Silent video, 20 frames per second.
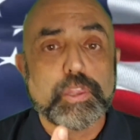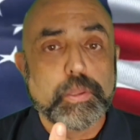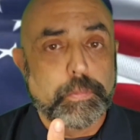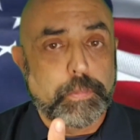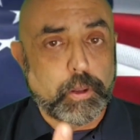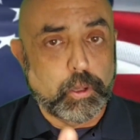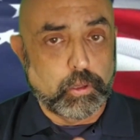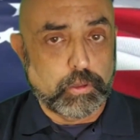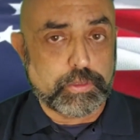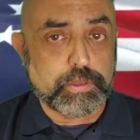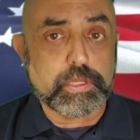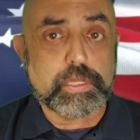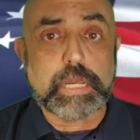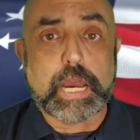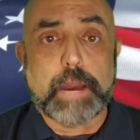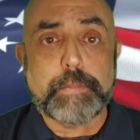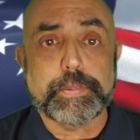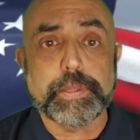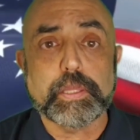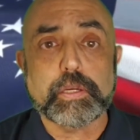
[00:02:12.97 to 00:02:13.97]
the pole at the
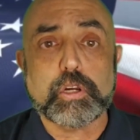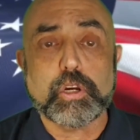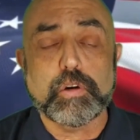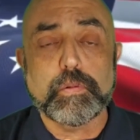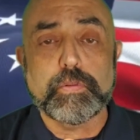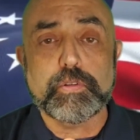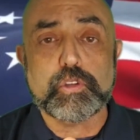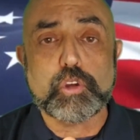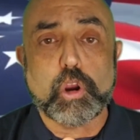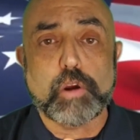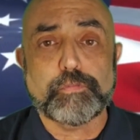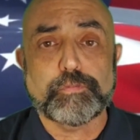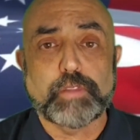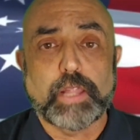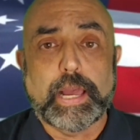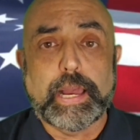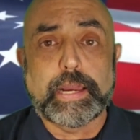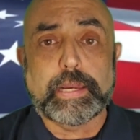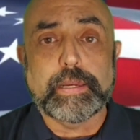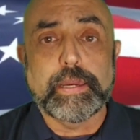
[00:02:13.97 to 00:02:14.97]
top of the curve is our
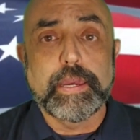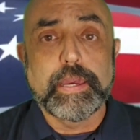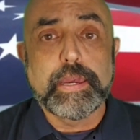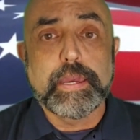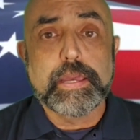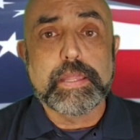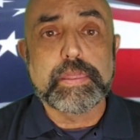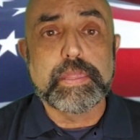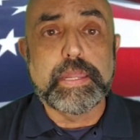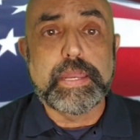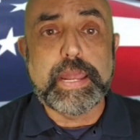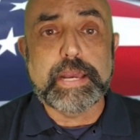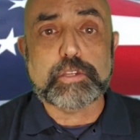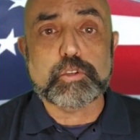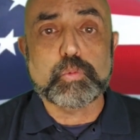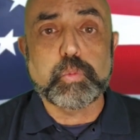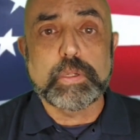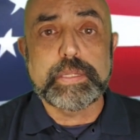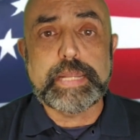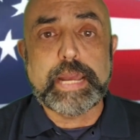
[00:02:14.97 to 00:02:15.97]
flag, the
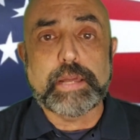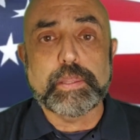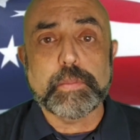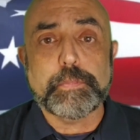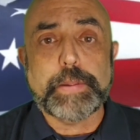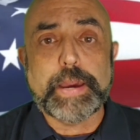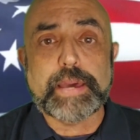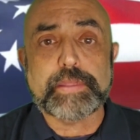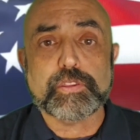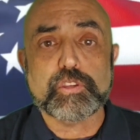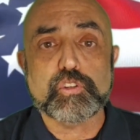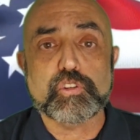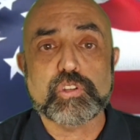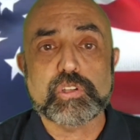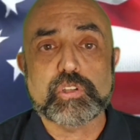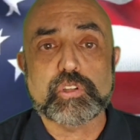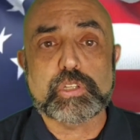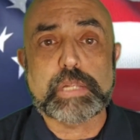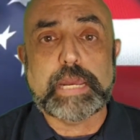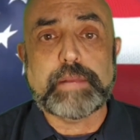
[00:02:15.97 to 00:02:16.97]
next one down the path is
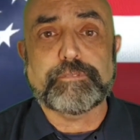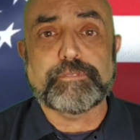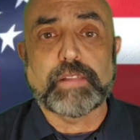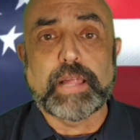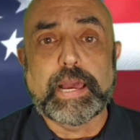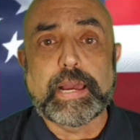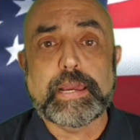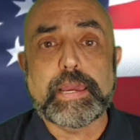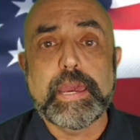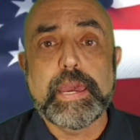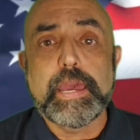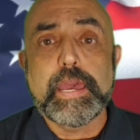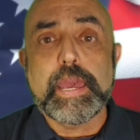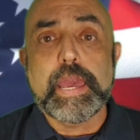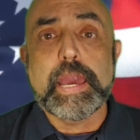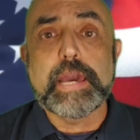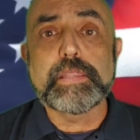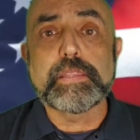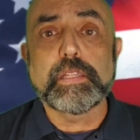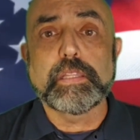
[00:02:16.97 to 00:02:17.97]
the state flag,
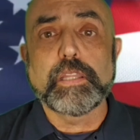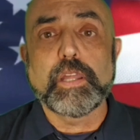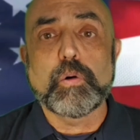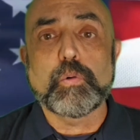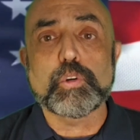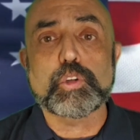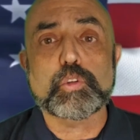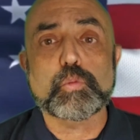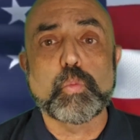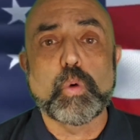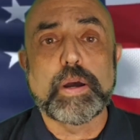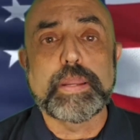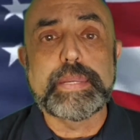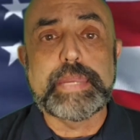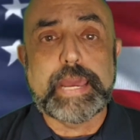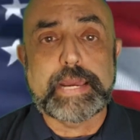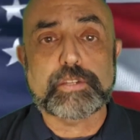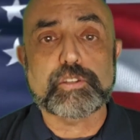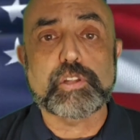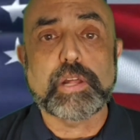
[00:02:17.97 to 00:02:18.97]
and the lowest
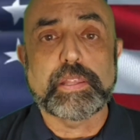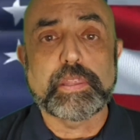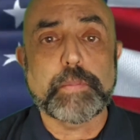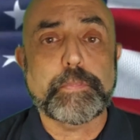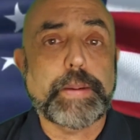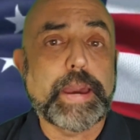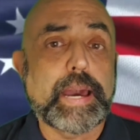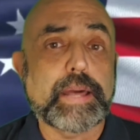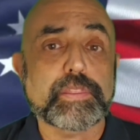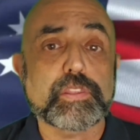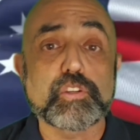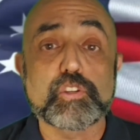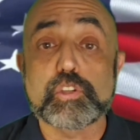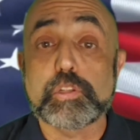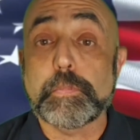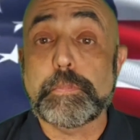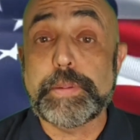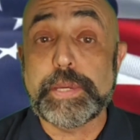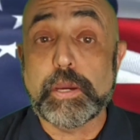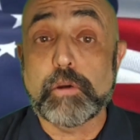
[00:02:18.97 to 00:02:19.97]
one next on the path is
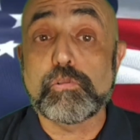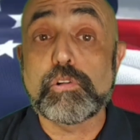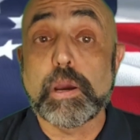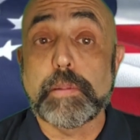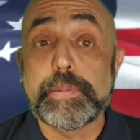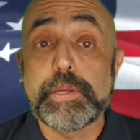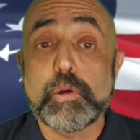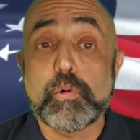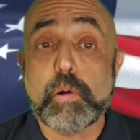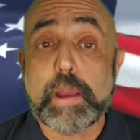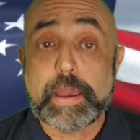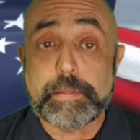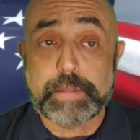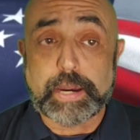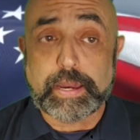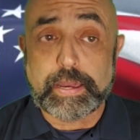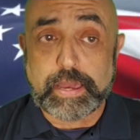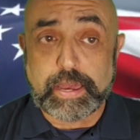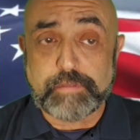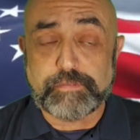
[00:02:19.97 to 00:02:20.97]
the
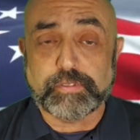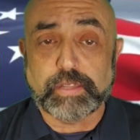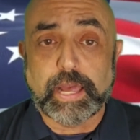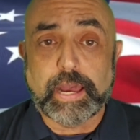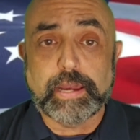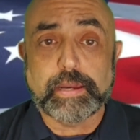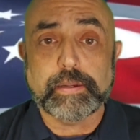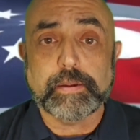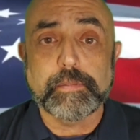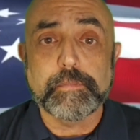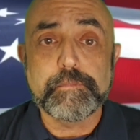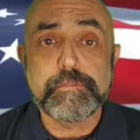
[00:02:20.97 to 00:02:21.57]
POW/MIA flag.